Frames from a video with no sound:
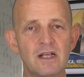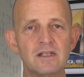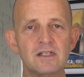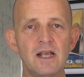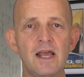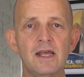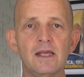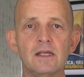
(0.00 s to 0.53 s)
they're
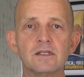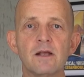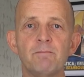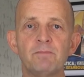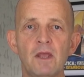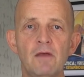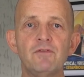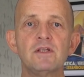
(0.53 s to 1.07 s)
saying is
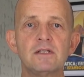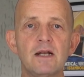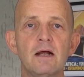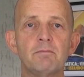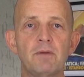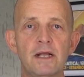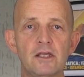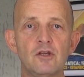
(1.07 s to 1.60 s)
if there's an
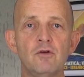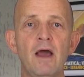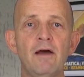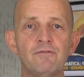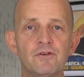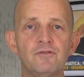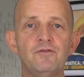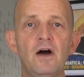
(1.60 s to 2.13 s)
outbreak, you
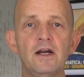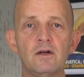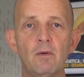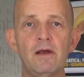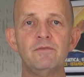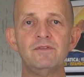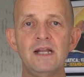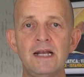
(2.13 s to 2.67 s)
have to find a
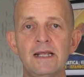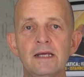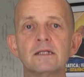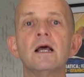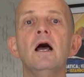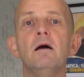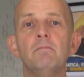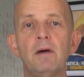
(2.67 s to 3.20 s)
way of dealing it
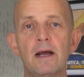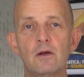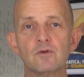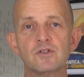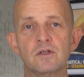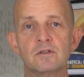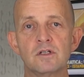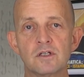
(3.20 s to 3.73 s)
by
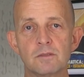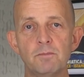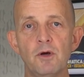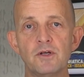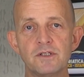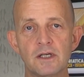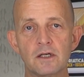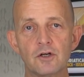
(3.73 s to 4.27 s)
also
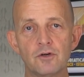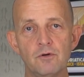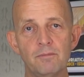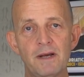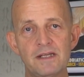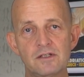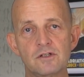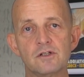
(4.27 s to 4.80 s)
dispersing crew and
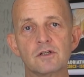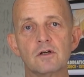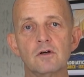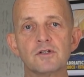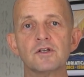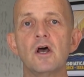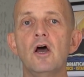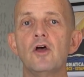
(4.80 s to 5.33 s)
passengers
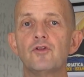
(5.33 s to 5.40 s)
across